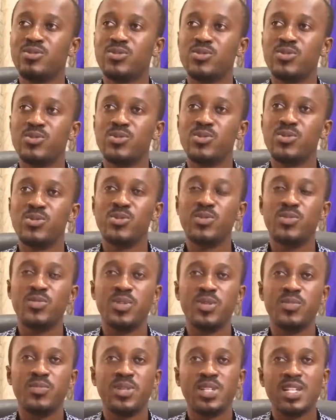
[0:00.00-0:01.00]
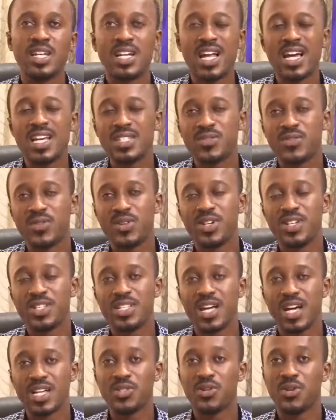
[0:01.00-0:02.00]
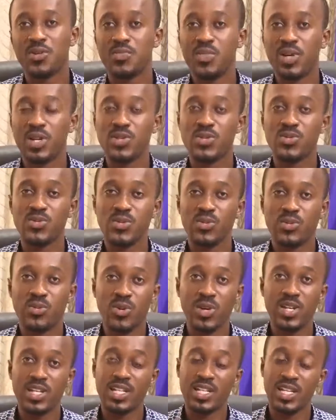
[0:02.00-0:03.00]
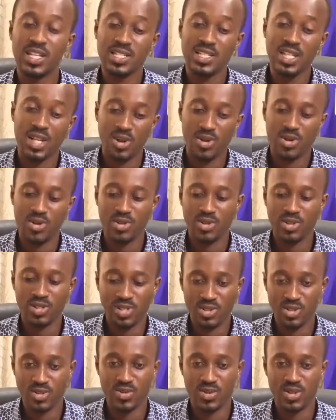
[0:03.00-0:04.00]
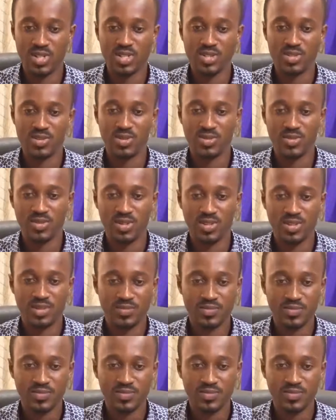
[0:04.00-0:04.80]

to be penalized for it as compared to going against a law and so on and so forth.